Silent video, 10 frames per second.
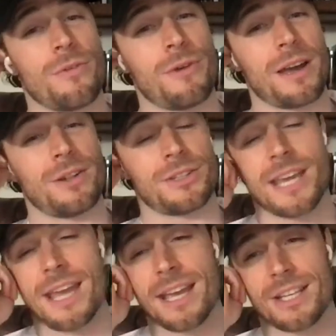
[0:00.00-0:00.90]
the final
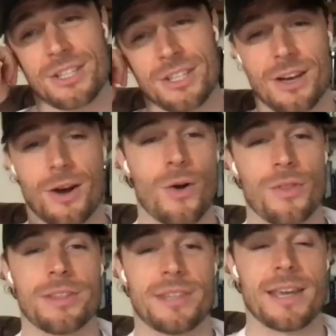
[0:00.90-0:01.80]
takes
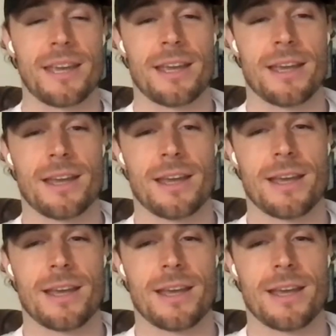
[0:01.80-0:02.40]
on the day